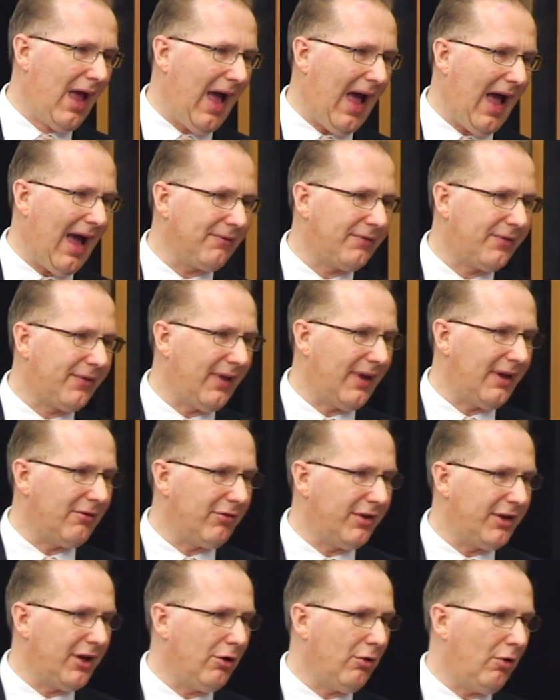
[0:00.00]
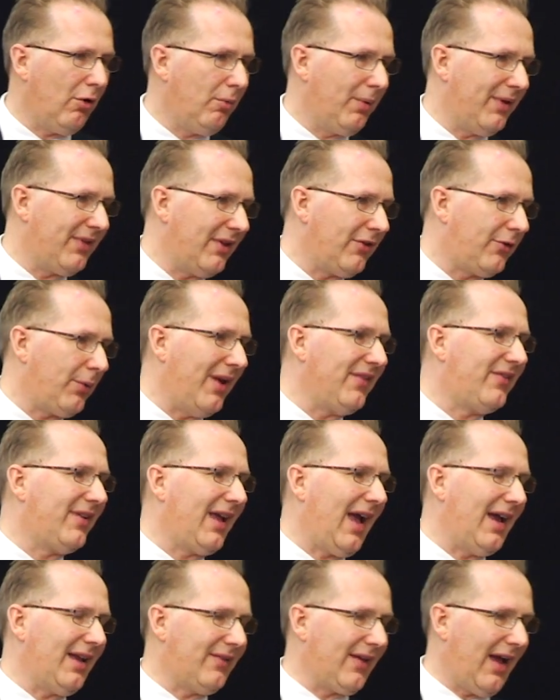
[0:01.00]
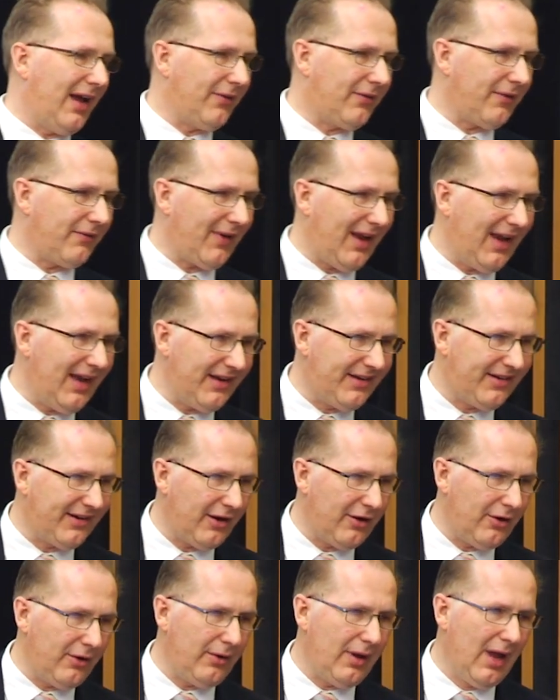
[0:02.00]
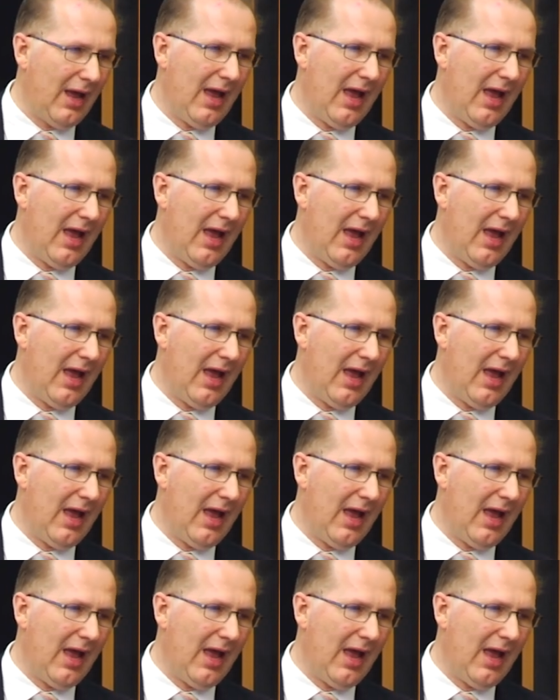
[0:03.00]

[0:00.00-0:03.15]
have the renewal within 28 days of issue.